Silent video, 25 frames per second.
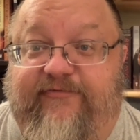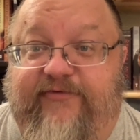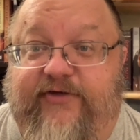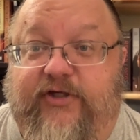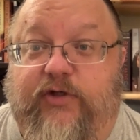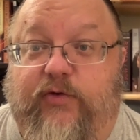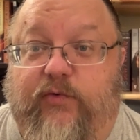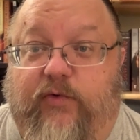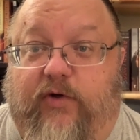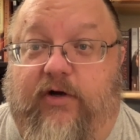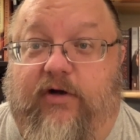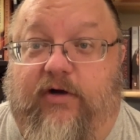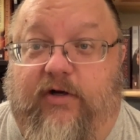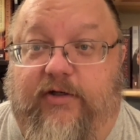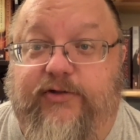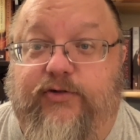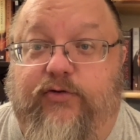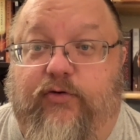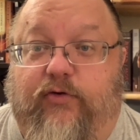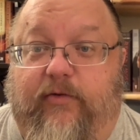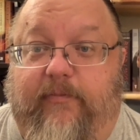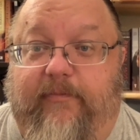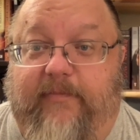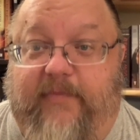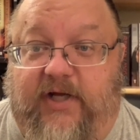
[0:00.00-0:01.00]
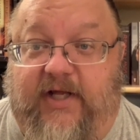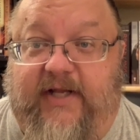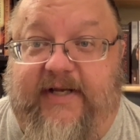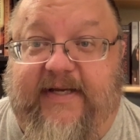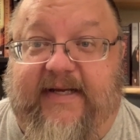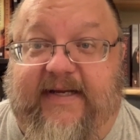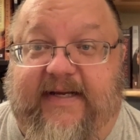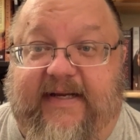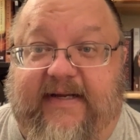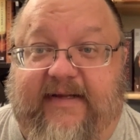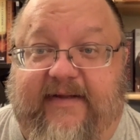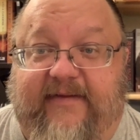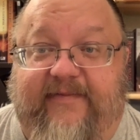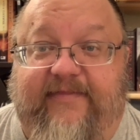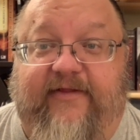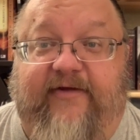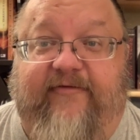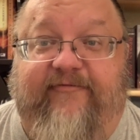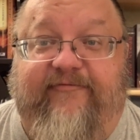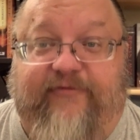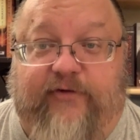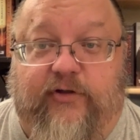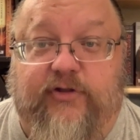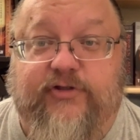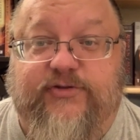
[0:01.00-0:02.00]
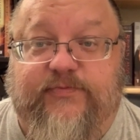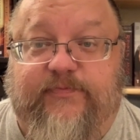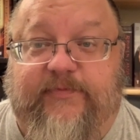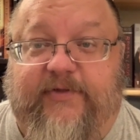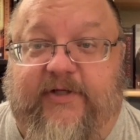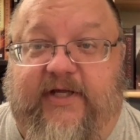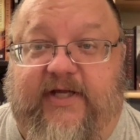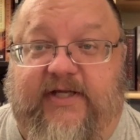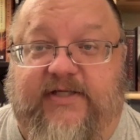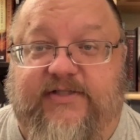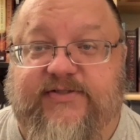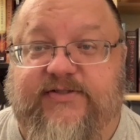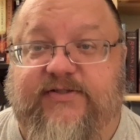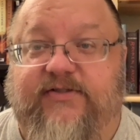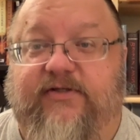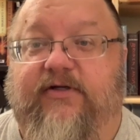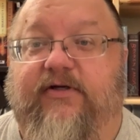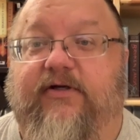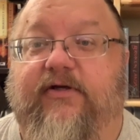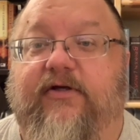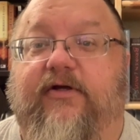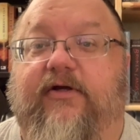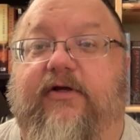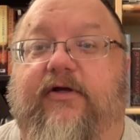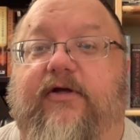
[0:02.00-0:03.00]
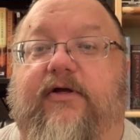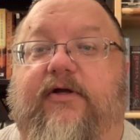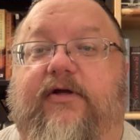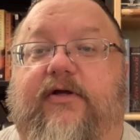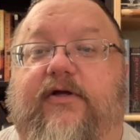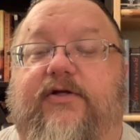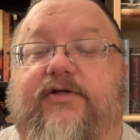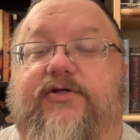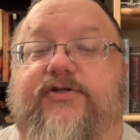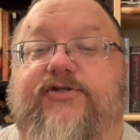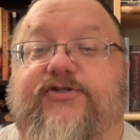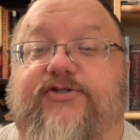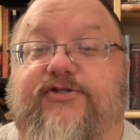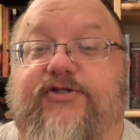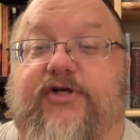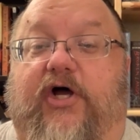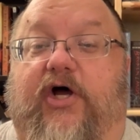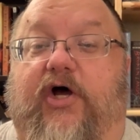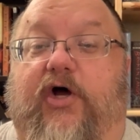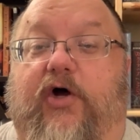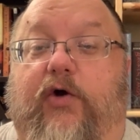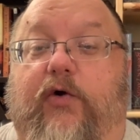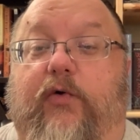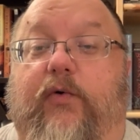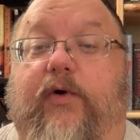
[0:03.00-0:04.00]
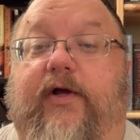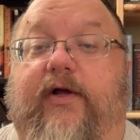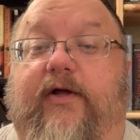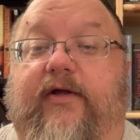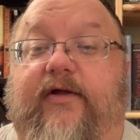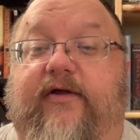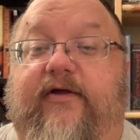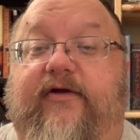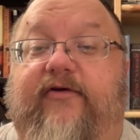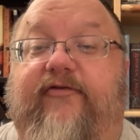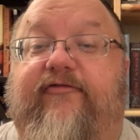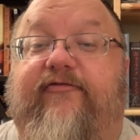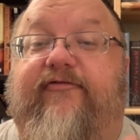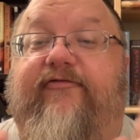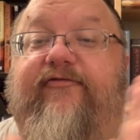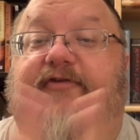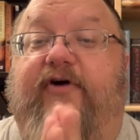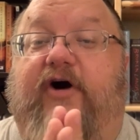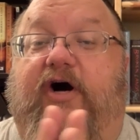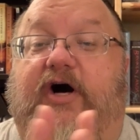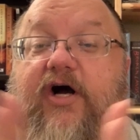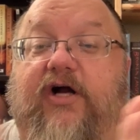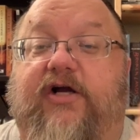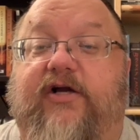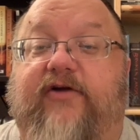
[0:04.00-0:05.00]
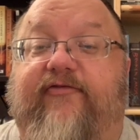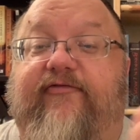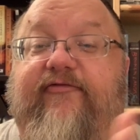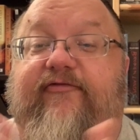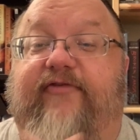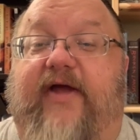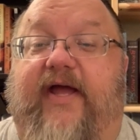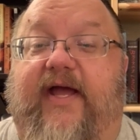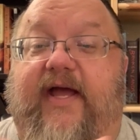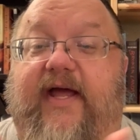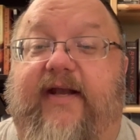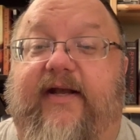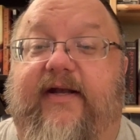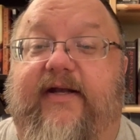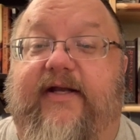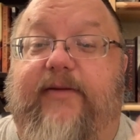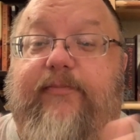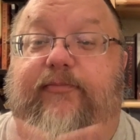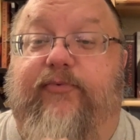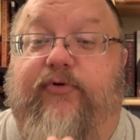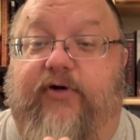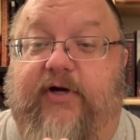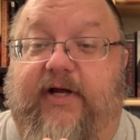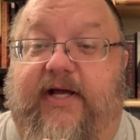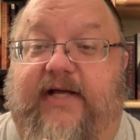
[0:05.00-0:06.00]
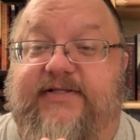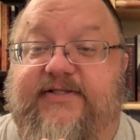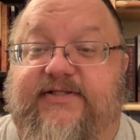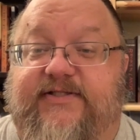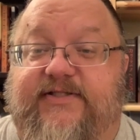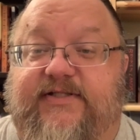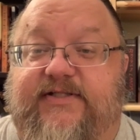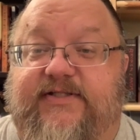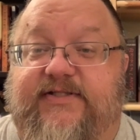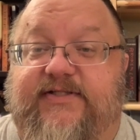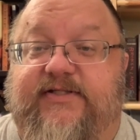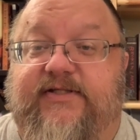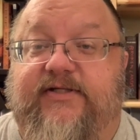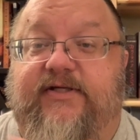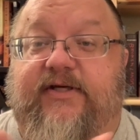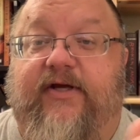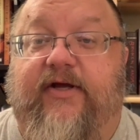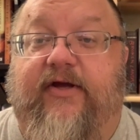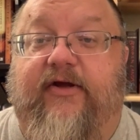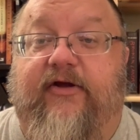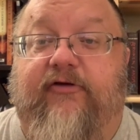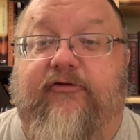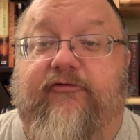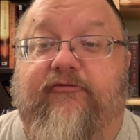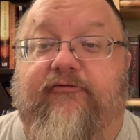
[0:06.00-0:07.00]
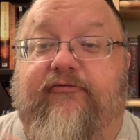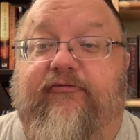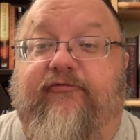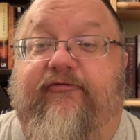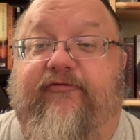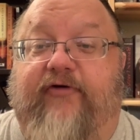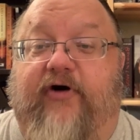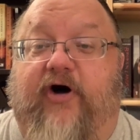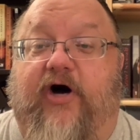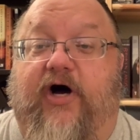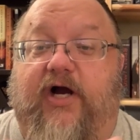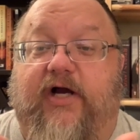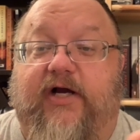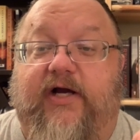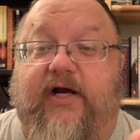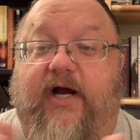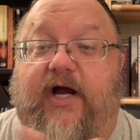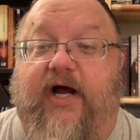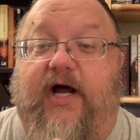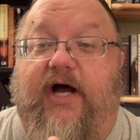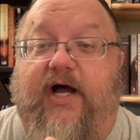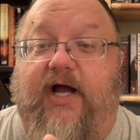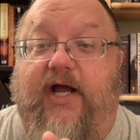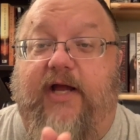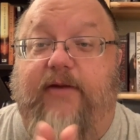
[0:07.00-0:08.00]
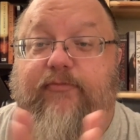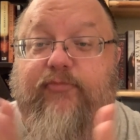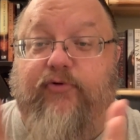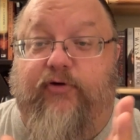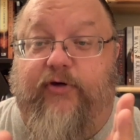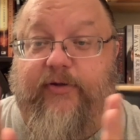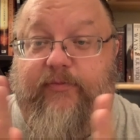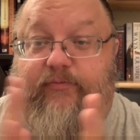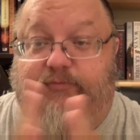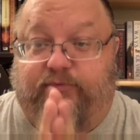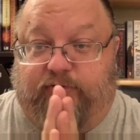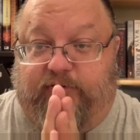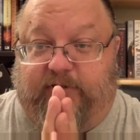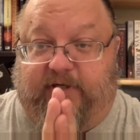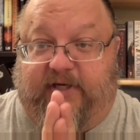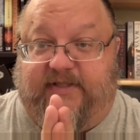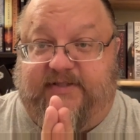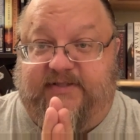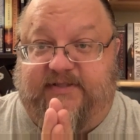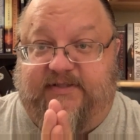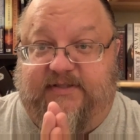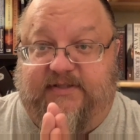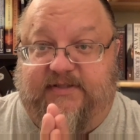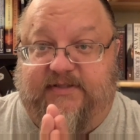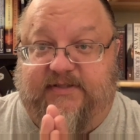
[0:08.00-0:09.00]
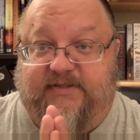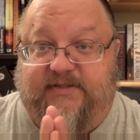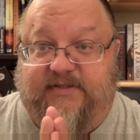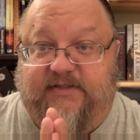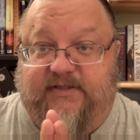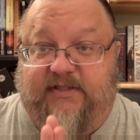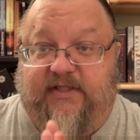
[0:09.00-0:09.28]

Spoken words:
you on your money in the first place. So fuck vanity presses. Fuck hybrid presses.